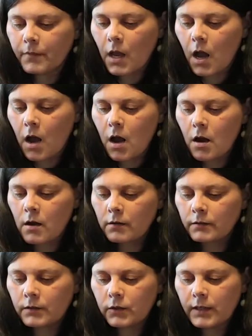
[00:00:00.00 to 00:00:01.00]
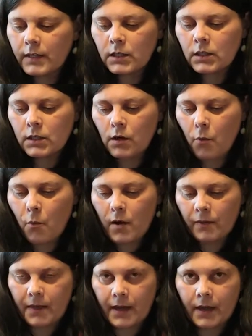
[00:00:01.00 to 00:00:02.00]
Uh, so that's
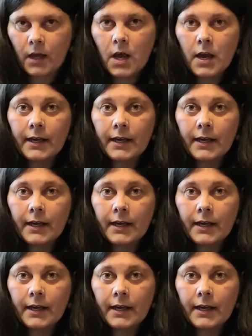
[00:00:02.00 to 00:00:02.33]
one thing.